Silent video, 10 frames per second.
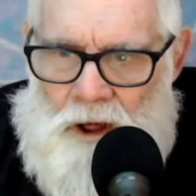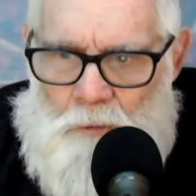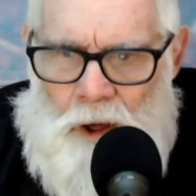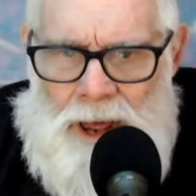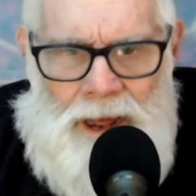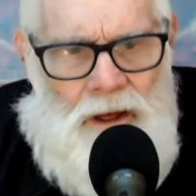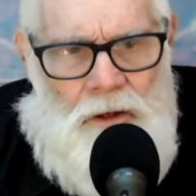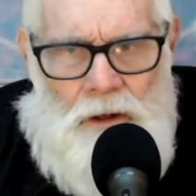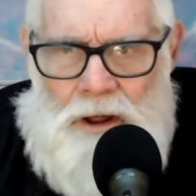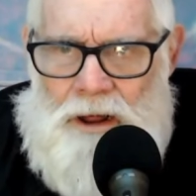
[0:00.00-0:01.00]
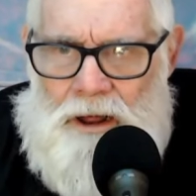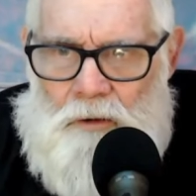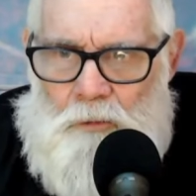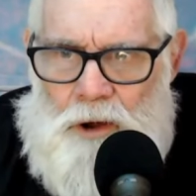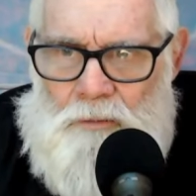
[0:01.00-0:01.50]
Well, hell,
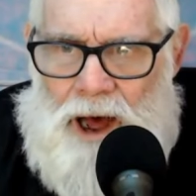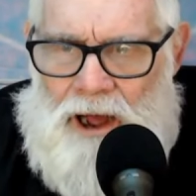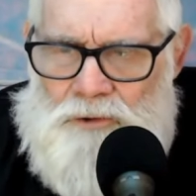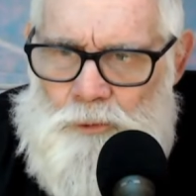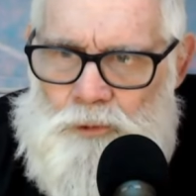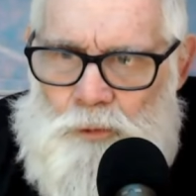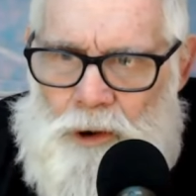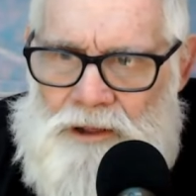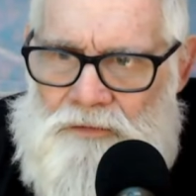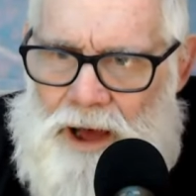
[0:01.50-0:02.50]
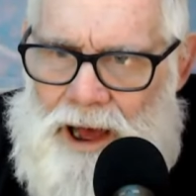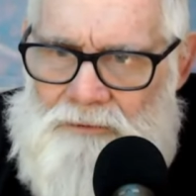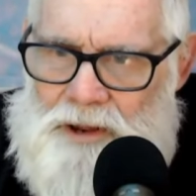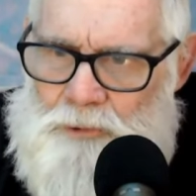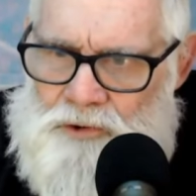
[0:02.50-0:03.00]
when Ox was 25,
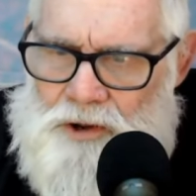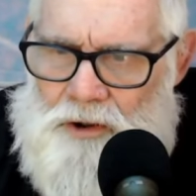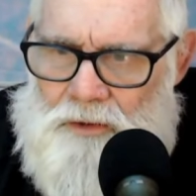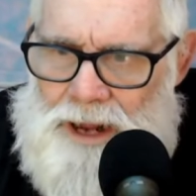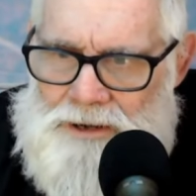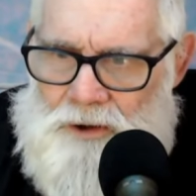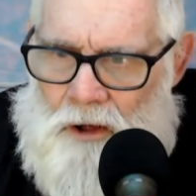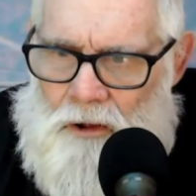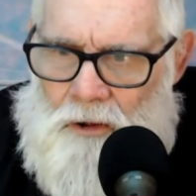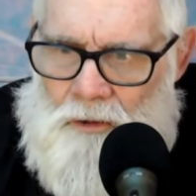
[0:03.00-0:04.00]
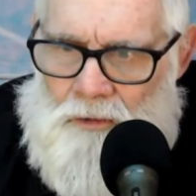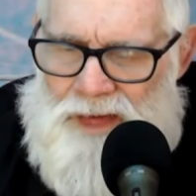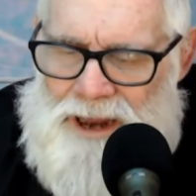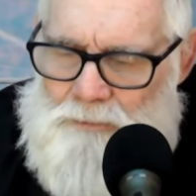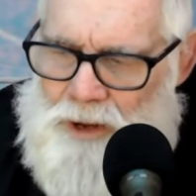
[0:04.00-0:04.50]
he was still that tall,
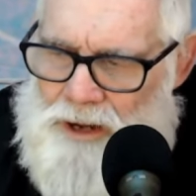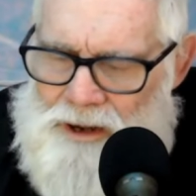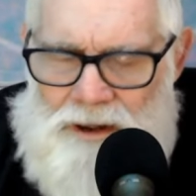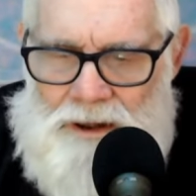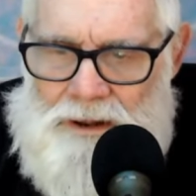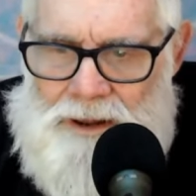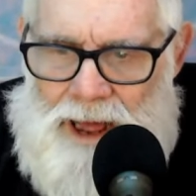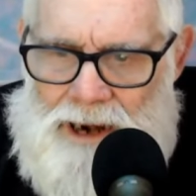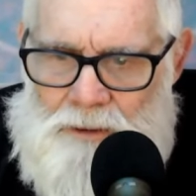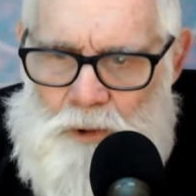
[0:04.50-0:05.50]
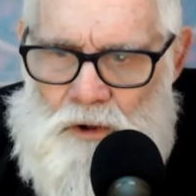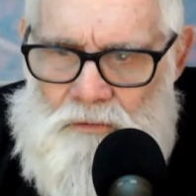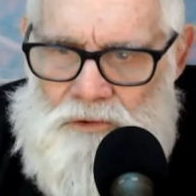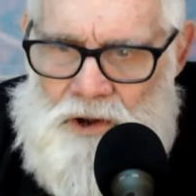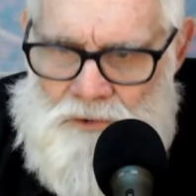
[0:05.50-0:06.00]
that big, and he
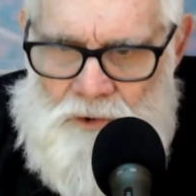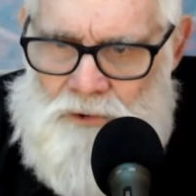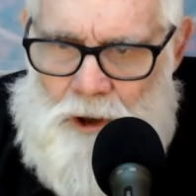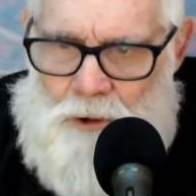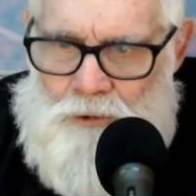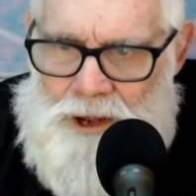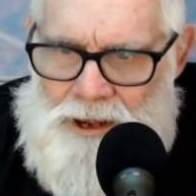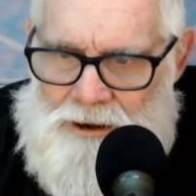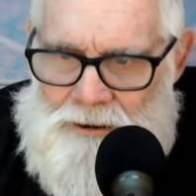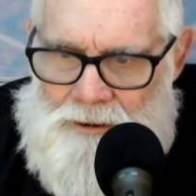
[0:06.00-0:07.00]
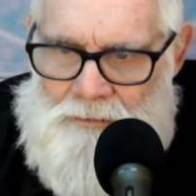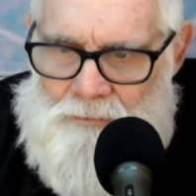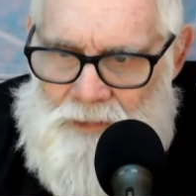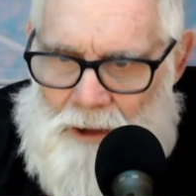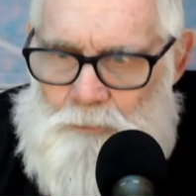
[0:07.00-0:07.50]
moved just as slow then.
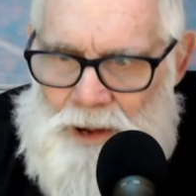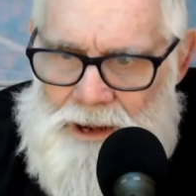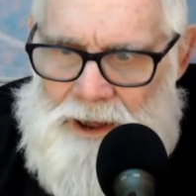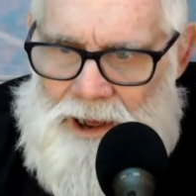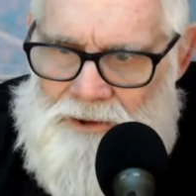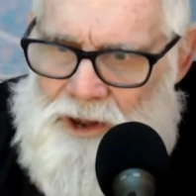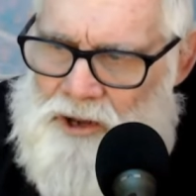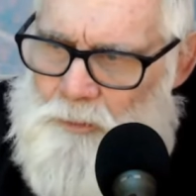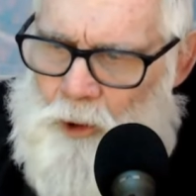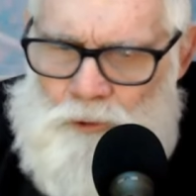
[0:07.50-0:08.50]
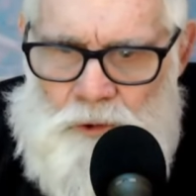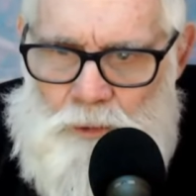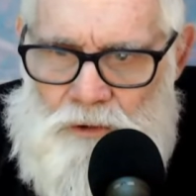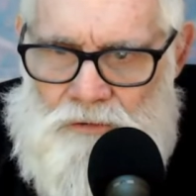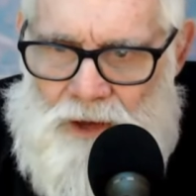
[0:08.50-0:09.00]
A big guy's not supposed to
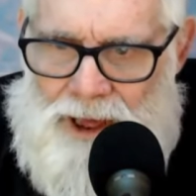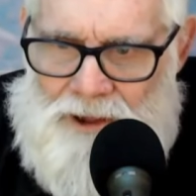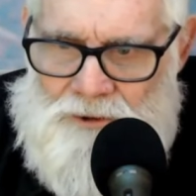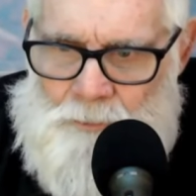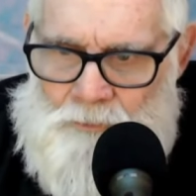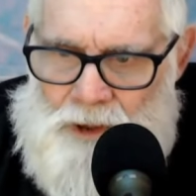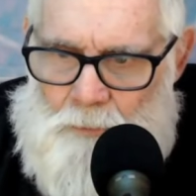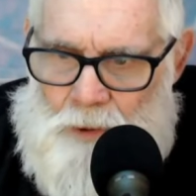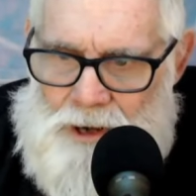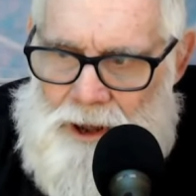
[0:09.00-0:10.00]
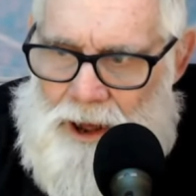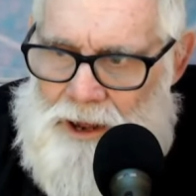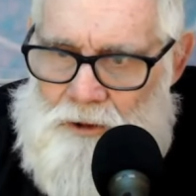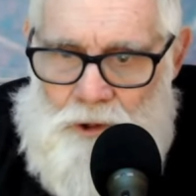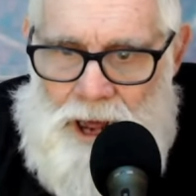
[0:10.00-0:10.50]
move fast. But
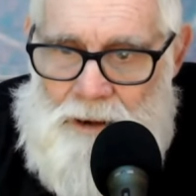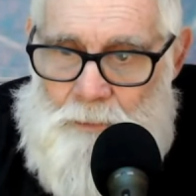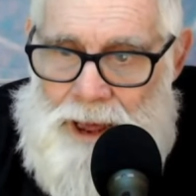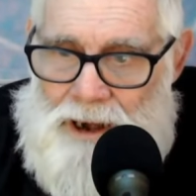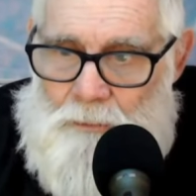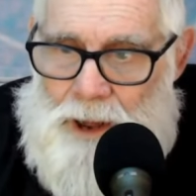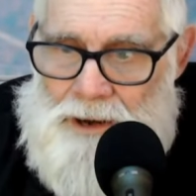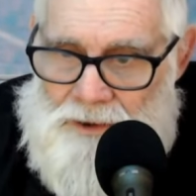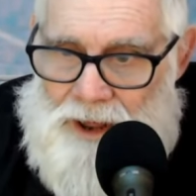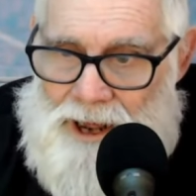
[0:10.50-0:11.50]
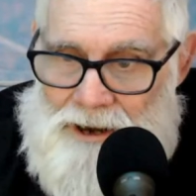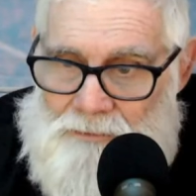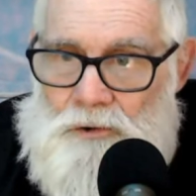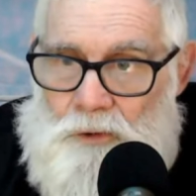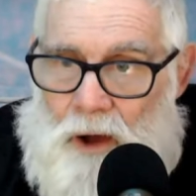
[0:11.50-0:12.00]
Geigel got mad about that.
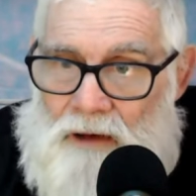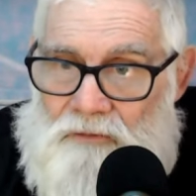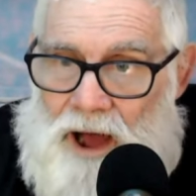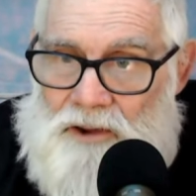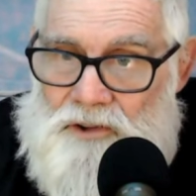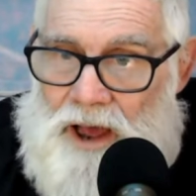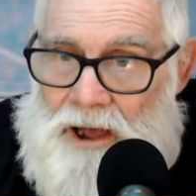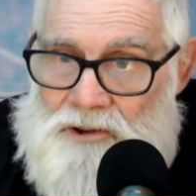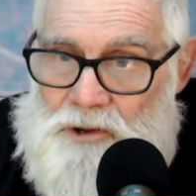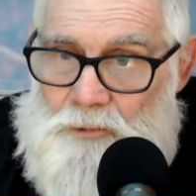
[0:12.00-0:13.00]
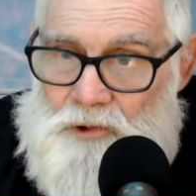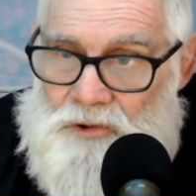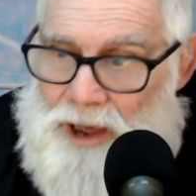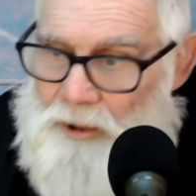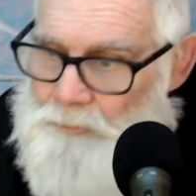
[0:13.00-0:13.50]
So Foxy Oxy was
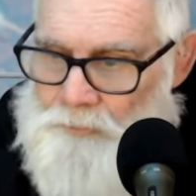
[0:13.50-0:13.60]
out.